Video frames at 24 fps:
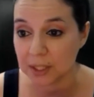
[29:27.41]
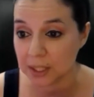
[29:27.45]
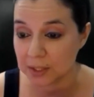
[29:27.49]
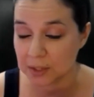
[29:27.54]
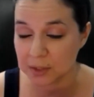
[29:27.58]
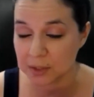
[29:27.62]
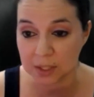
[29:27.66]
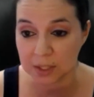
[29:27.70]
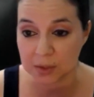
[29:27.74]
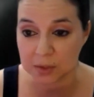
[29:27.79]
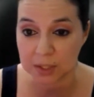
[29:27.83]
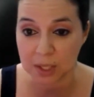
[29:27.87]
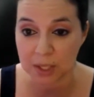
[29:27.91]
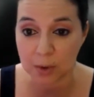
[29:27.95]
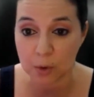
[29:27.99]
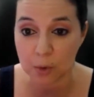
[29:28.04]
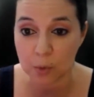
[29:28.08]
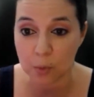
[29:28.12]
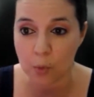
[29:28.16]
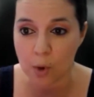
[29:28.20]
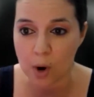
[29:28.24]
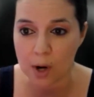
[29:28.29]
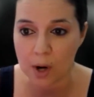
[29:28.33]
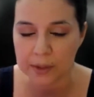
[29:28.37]
That's, that they
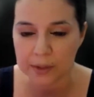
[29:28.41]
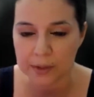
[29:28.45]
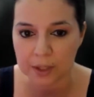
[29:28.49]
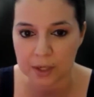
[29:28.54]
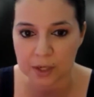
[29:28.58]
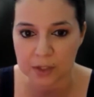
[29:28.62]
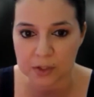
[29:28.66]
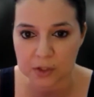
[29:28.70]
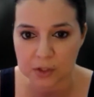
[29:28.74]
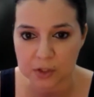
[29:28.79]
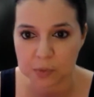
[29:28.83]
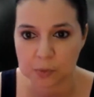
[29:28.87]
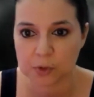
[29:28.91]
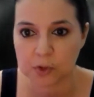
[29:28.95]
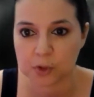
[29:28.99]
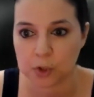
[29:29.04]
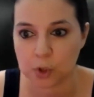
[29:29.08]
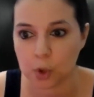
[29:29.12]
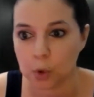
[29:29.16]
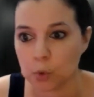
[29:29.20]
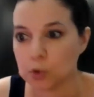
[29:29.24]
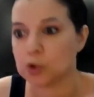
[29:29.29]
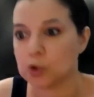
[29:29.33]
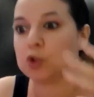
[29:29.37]
don't want the customers to
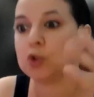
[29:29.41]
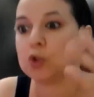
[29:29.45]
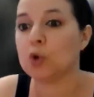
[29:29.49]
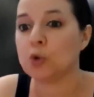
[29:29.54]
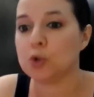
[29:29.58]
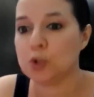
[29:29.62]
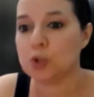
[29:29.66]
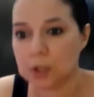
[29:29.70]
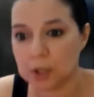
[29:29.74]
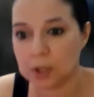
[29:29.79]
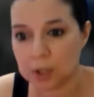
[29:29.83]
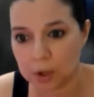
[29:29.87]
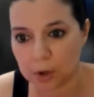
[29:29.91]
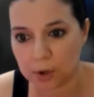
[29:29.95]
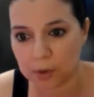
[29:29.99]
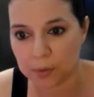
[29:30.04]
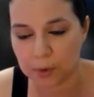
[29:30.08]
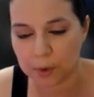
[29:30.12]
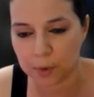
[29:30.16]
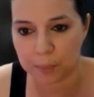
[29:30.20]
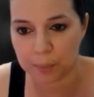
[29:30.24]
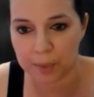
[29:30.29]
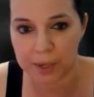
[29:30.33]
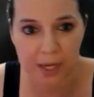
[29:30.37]
go searching on
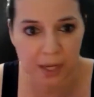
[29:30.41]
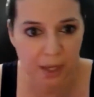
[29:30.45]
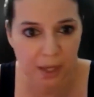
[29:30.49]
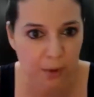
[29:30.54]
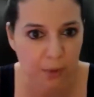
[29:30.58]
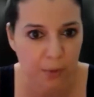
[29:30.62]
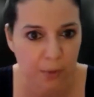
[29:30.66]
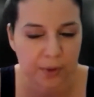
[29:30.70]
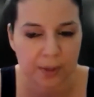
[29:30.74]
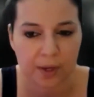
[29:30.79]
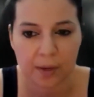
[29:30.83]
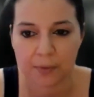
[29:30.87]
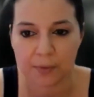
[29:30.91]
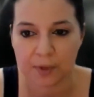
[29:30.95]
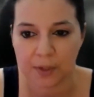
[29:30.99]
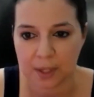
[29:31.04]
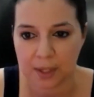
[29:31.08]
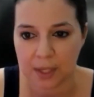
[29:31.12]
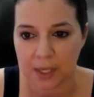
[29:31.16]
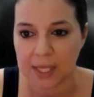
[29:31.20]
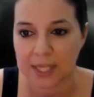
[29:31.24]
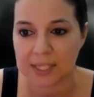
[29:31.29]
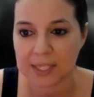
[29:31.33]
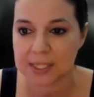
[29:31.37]
their bio and
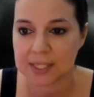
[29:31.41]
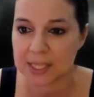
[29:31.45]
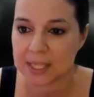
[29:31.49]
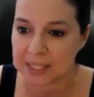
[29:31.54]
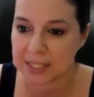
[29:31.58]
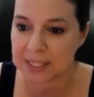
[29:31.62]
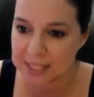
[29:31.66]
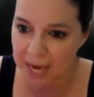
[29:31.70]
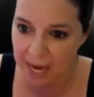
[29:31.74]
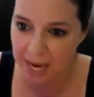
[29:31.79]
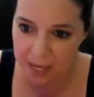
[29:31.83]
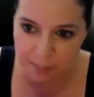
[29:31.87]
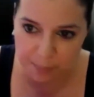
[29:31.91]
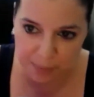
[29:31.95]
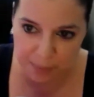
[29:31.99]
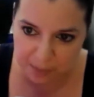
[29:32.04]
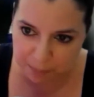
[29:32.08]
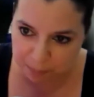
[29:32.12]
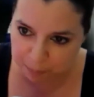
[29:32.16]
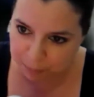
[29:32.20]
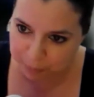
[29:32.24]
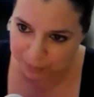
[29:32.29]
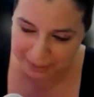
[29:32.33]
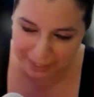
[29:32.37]
everything. They said it's got to be
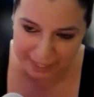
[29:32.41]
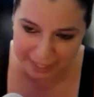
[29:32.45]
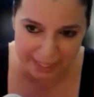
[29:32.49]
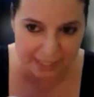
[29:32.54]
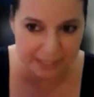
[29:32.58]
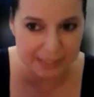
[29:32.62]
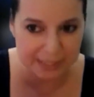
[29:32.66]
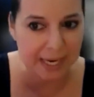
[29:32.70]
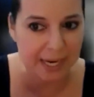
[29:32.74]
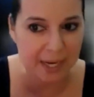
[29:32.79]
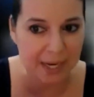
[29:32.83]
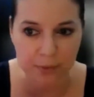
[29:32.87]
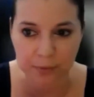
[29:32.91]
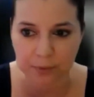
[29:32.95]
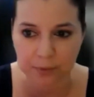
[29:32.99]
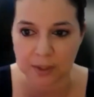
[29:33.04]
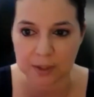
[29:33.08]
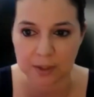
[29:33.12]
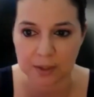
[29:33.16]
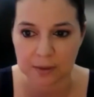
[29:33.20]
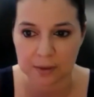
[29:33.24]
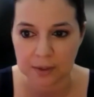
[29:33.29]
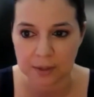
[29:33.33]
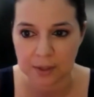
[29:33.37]
blatant out
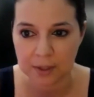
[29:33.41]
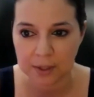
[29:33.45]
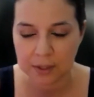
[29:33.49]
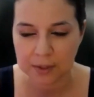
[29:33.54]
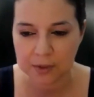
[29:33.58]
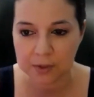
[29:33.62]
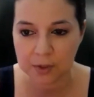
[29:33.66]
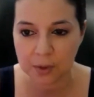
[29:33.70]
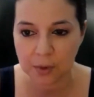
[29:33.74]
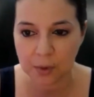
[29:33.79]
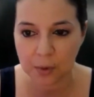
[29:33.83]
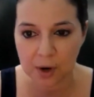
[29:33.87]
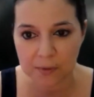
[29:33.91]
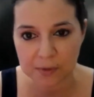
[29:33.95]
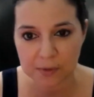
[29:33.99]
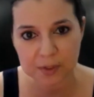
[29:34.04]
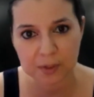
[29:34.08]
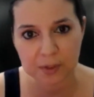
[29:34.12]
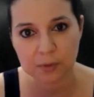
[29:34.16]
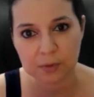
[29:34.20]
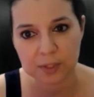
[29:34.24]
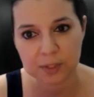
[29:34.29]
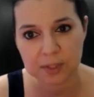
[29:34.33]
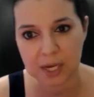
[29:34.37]
there. So every
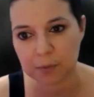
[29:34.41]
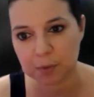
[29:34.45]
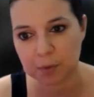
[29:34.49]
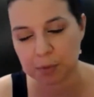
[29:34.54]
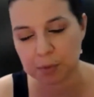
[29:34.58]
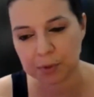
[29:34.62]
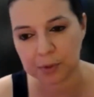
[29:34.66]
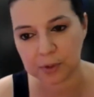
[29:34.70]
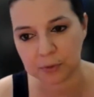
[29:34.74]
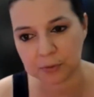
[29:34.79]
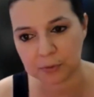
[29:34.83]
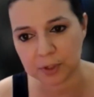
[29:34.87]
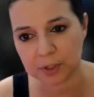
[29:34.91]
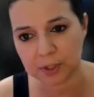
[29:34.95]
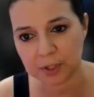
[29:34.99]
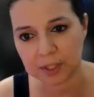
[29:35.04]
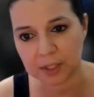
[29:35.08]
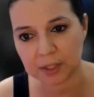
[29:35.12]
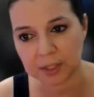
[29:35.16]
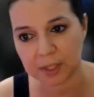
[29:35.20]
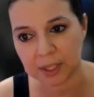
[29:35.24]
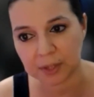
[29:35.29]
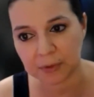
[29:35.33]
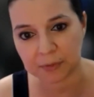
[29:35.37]
single time you put an
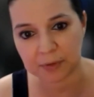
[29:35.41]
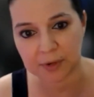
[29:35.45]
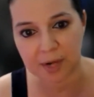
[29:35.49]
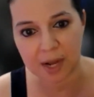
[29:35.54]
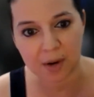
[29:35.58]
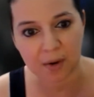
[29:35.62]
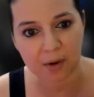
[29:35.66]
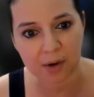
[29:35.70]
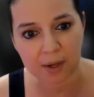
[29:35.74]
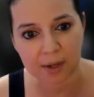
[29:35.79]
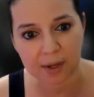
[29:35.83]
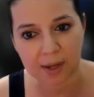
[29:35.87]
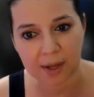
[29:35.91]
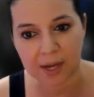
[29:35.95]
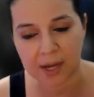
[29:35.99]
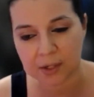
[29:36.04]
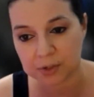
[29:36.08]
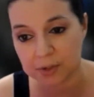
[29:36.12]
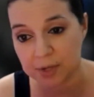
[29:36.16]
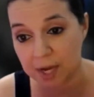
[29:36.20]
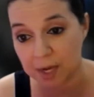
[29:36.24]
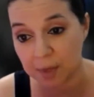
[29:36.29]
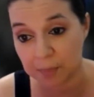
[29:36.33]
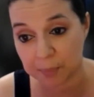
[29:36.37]
affiliate link from now on,
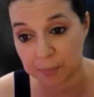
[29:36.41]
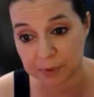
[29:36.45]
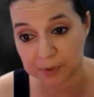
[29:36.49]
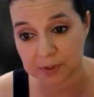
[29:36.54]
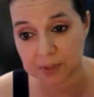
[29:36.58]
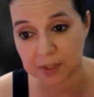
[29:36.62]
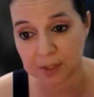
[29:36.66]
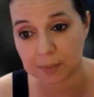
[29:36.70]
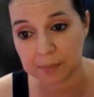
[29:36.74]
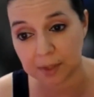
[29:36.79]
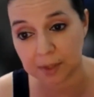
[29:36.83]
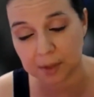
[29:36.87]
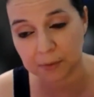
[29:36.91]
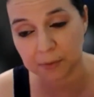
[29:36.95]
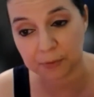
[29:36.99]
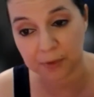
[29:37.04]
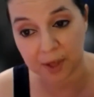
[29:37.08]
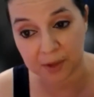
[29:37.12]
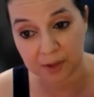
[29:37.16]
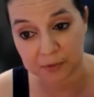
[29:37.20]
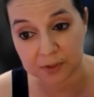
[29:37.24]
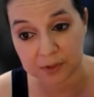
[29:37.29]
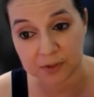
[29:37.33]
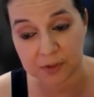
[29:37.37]
guys, you got to put something on there
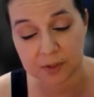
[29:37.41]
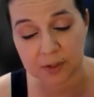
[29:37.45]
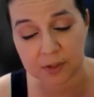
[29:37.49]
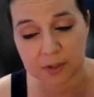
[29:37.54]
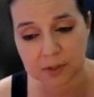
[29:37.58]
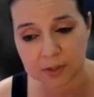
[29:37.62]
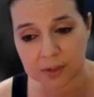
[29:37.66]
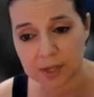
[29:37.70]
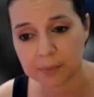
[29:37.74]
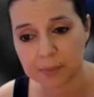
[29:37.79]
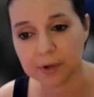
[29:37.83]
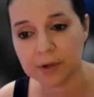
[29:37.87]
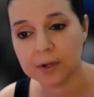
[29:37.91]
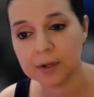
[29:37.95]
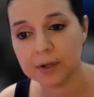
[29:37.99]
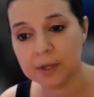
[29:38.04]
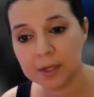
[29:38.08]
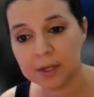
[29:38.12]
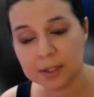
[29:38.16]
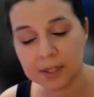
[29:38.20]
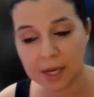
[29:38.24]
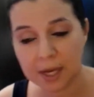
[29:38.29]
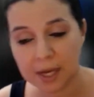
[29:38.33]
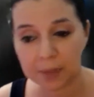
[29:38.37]
for F T C disclaimer.
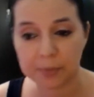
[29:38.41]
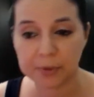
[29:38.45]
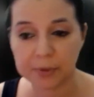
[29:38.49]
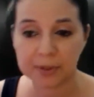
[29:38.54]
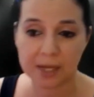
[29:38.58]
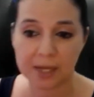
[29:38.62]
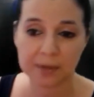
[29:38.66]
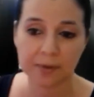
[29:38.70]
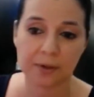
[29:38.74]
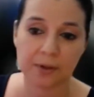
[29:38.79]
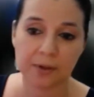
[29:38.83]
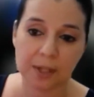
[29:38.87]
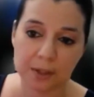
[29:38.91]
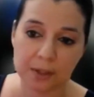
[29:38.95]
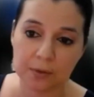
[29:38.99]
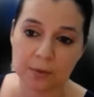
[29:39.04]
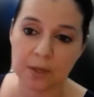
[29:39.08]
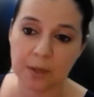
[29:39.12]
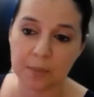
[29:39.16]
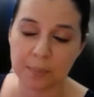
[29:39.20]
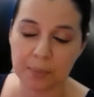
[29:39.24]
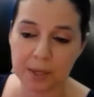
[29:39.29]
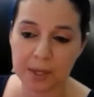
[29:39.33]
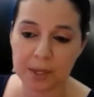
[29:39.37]
You got to put it out there that you
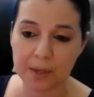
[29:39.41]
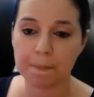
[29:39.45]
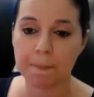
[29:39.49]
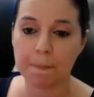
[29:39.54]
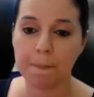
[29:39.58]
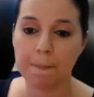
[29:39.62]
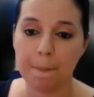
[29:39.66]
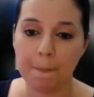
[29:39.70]
get paid.